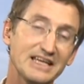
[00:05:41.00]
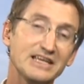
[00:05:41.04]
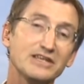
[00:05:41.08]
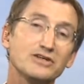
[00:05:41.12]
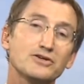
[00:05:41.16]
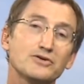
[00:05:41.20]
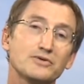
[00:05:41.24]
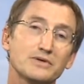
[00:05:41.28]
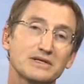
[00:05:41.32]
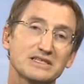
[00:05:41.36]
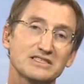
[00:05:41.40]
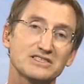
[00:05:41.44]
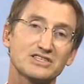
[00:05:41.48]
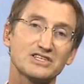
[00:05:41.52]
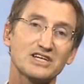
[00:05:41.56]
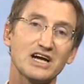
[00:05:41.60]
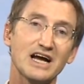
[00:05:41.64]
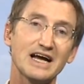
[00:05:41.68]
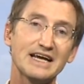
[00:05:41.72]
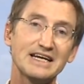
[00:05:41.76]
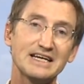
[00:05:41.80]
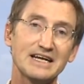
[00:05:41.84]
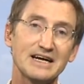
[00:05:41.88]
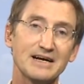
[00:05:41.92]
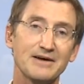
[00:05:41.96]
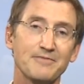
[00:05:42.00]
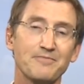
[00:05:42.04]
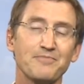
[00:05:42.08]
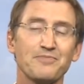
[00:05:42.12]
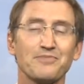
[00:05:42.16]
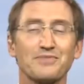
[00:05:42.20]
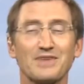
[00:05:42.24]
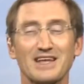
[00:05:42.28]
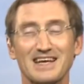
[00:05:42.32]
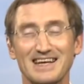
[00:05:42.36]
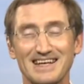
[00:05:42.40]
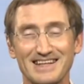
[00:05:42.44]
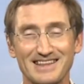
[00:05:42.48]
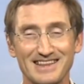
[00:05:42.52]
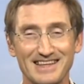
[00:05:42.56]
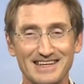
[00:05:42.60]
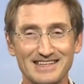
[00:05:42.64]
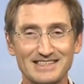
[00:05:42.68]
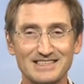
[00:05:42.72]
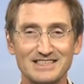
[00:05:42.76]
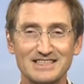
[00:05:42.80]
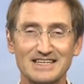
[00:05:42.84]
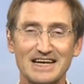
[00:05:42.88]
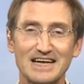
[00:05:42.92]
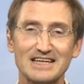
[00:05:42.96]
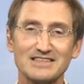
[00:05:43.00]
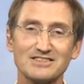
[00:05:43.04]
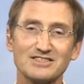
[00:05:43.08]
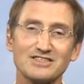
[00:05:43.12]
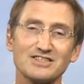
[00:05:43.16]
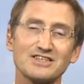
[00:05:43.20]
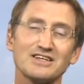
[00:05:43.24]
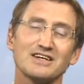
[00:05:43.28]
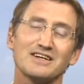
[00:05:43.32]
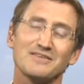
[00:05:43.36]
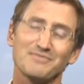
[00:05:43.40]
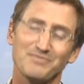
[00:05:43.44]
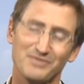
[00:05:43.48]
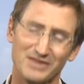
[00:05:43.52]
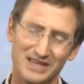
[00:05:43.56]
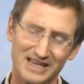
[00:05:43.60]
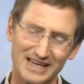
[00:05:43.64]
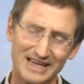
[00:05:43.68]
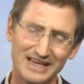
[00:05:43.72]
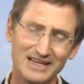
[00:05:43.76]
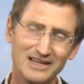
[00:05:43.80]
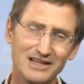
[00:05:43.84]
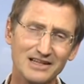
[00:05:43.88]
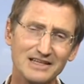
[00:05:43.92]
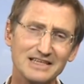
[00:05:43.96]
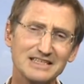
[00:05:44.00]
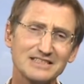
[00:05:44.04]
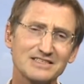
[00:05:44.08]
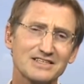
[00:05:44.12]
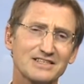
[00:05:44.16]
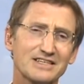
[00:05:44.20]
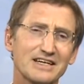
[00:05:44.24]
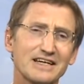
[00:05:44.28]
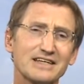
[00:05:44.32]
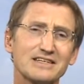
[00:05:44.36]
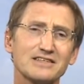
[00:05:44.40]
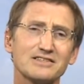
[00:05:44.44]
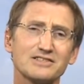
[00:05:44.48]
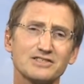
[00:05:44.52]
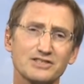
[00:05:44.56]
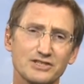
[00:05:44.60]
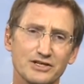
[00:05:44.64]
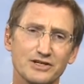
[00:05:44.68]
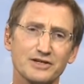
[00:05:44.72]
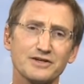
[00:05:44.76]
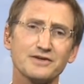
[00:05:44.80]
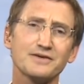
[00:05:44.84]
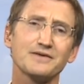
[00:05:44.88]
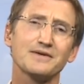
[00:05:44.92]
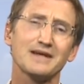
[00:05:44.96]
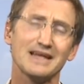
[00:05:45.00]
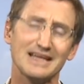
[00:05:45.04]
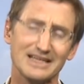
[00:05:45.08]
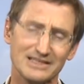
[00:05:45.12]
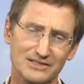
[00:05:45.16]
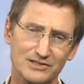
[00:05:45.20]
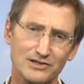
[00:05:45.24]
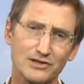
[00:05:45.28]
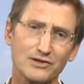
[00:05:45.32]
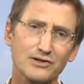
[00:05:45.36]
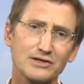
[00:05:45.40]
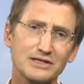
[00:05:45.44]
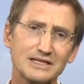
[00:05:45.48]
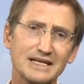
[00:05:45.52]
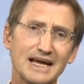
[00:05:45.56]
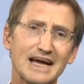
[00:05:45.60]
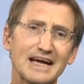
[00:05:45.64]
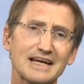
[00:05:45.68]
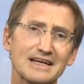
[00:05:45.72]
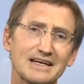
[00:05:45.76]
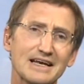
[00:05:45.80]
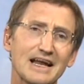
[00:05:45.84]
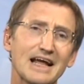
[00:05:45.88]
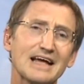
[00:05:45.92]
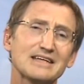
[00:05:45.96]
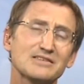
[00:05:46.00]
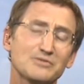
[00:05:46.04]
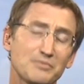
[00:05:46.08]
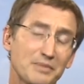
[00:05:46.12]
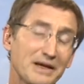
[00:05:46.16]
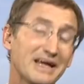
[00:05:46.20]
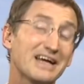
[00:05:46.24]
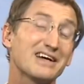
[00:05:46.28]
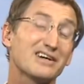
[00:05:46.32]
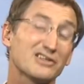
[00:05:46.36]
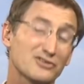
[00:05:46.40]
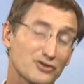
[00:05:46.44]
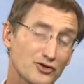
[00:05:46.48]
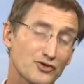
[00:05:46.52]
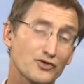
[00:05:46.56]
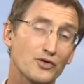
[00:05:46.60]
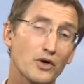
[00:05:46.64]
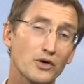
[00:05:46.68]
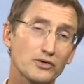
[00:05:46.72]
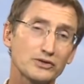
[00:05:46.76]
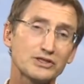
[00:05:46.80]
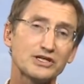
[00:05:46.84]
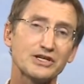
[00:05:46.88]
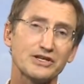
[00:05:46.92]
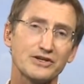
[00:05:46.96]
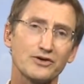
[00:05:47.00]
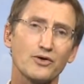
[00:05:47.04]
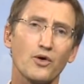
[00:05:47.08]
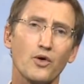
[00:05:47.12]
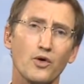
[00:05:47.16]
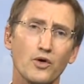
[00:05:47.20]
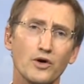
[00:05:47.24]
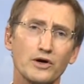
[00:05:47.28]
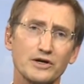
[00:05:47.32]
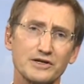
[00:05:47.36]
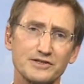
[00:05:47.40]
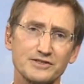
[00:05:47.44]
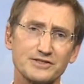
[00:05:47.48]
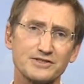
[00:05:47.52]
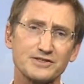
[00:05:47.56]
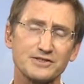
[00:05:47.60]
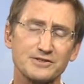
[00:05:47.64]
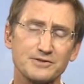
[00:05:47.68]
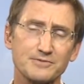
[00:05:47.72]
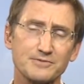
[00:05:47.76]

EU and China. Yeah. In this sense, Italy's signature is looked at as being a Trojan horse.